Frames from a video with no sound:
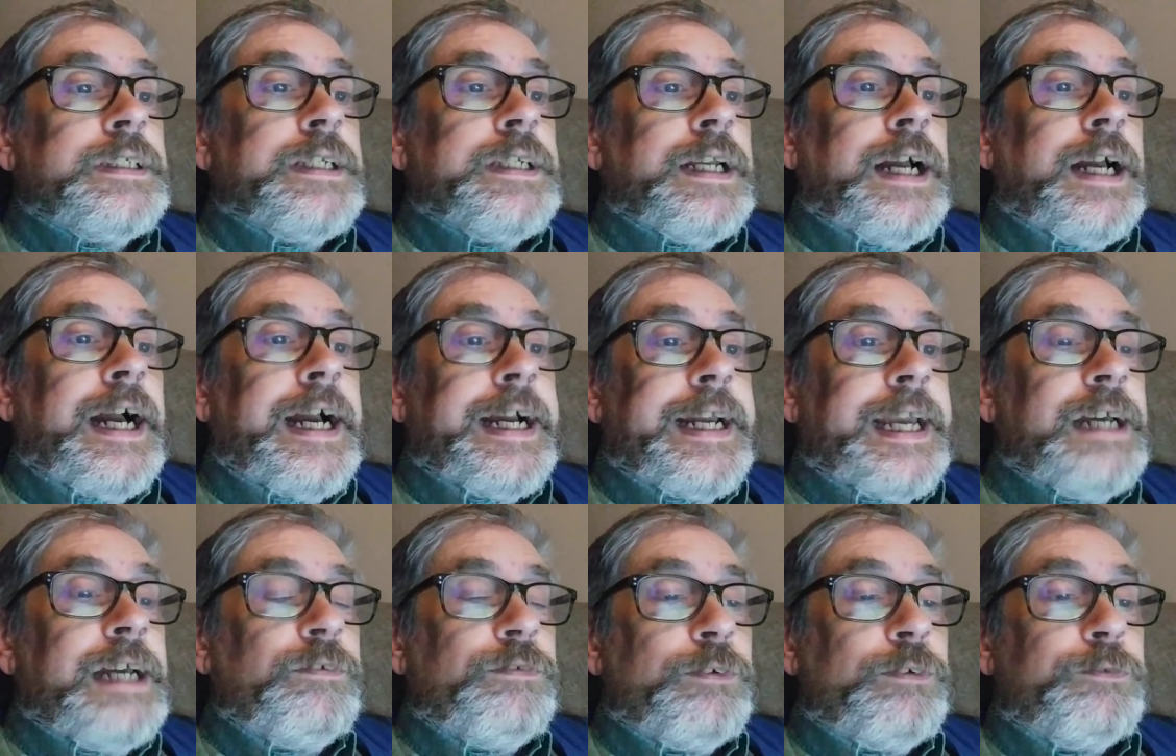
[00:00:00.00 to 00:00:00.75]
I
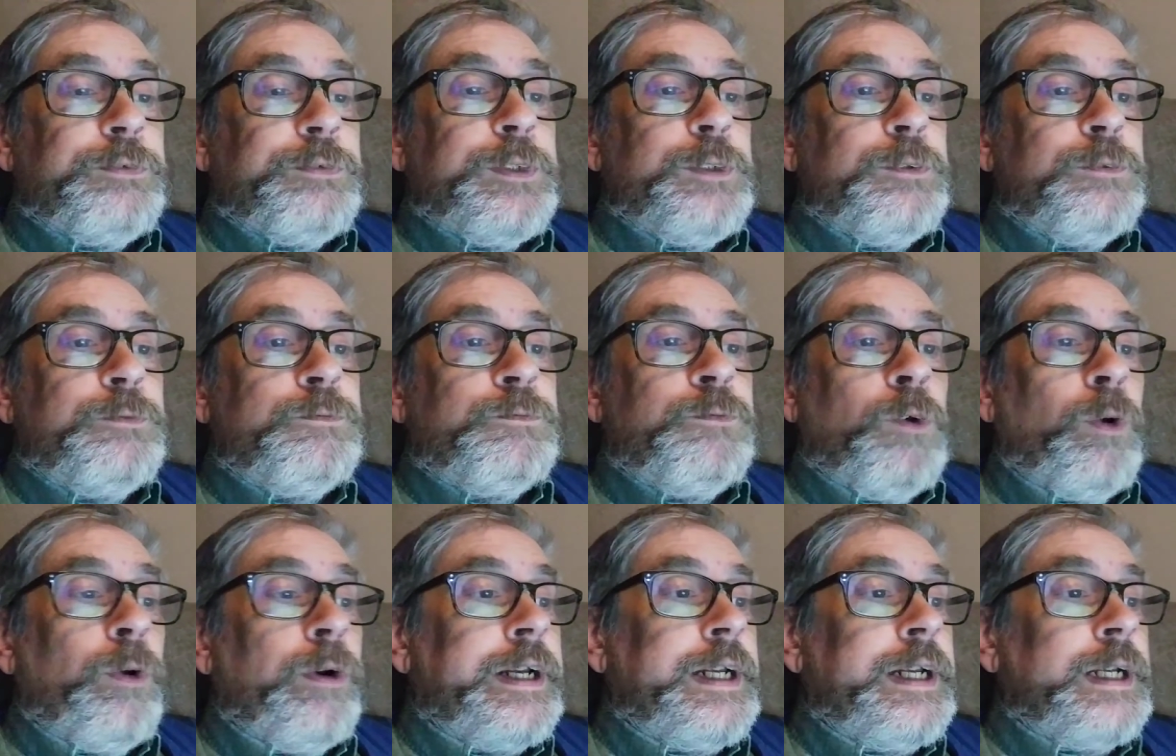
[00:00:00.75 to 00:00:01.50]
have a few
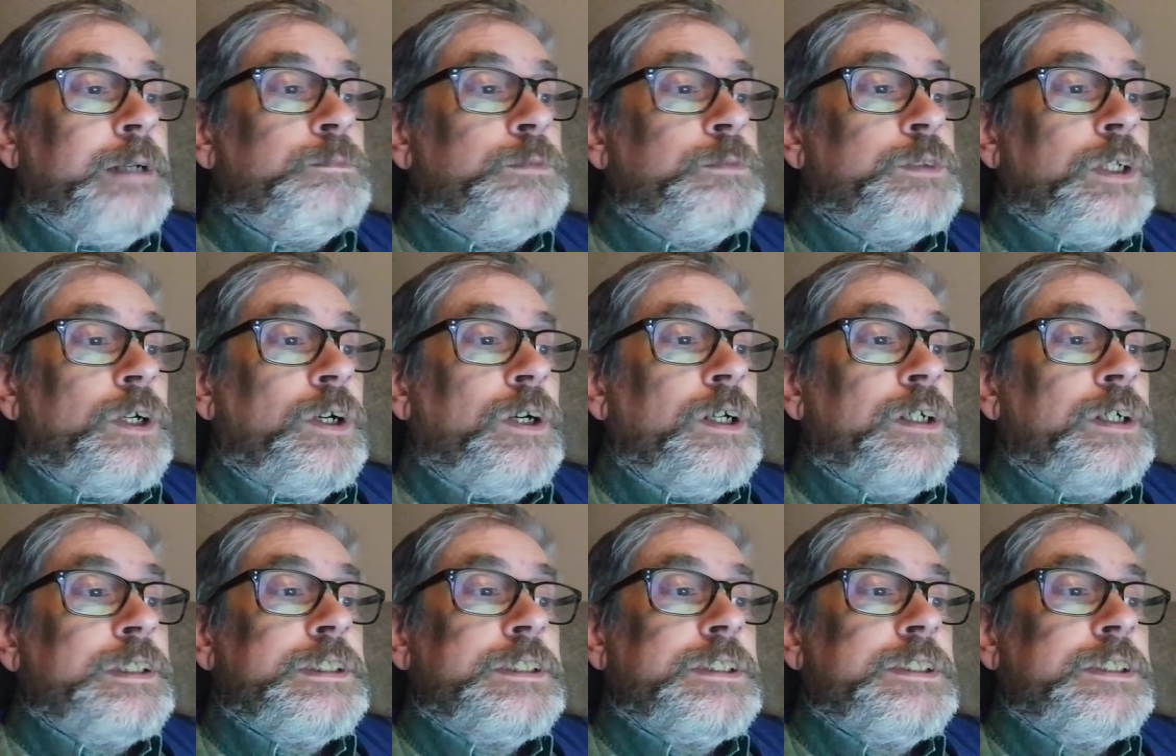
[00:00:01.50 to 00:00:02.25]
4Him
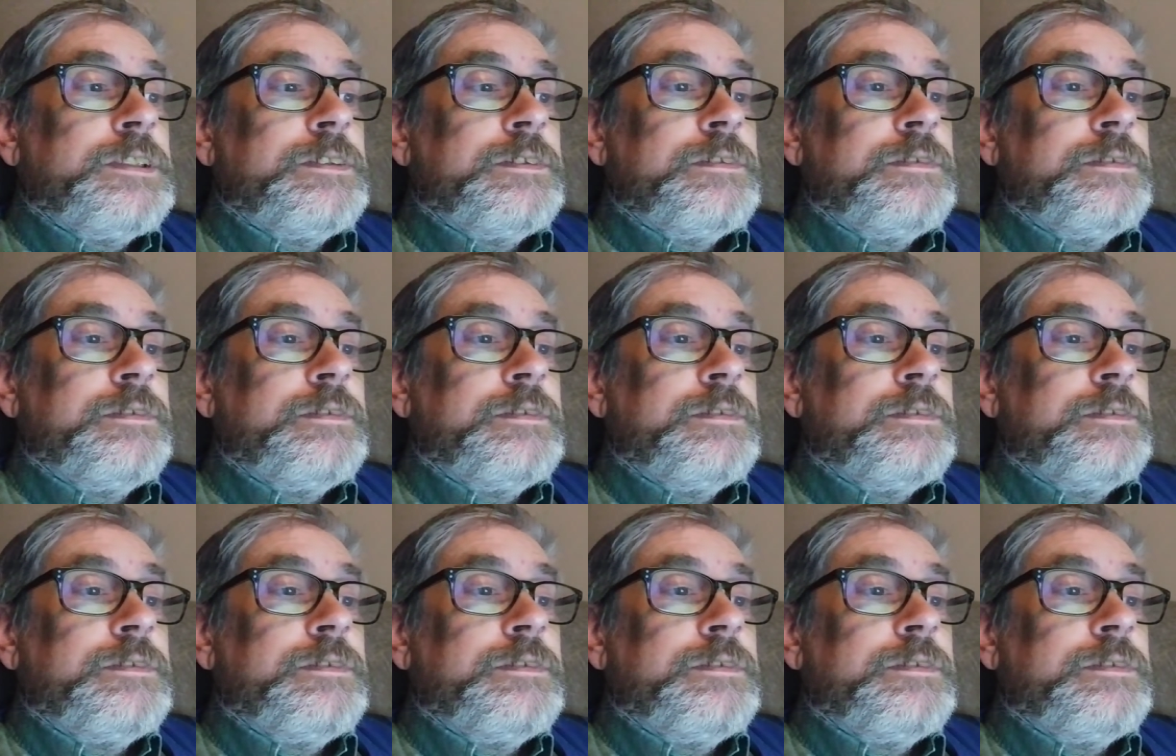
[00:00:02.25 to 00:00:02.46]
songs.